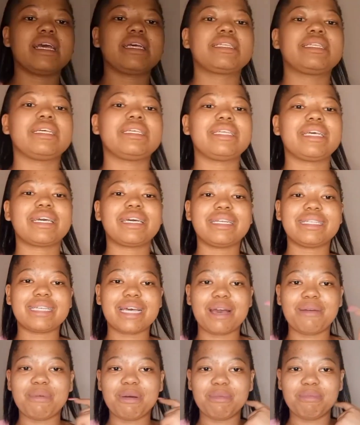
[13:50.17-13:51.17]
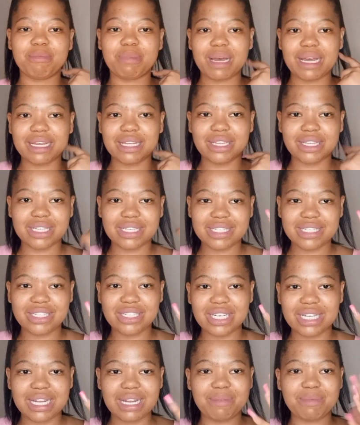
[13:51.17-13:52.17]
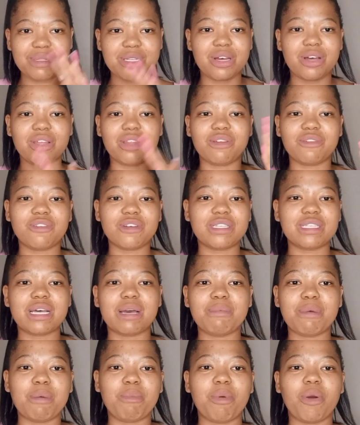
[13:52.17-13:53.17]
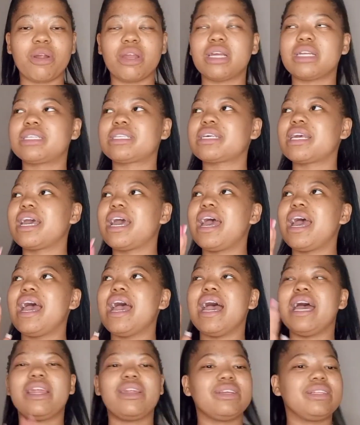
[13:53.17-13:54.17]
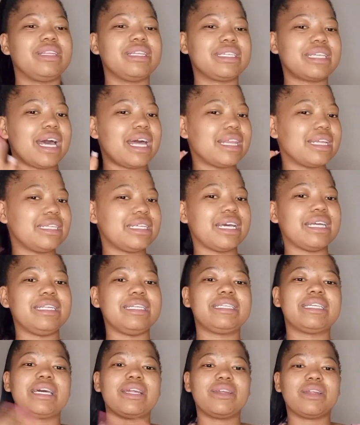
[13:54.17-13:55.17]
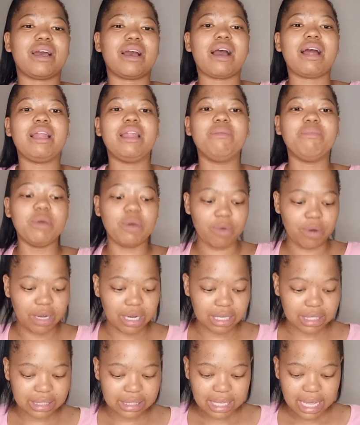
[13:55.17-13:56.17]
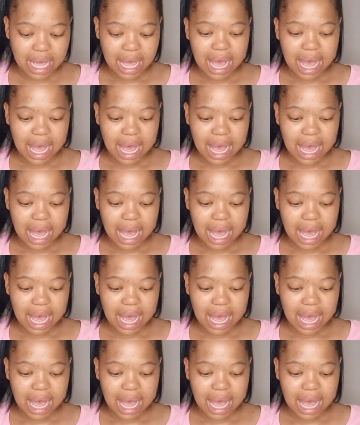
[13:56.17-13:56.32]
This is the second time I'm buying this shirt. Let me tell you, the first time I bought it, and then this other day I decided, let me wear it.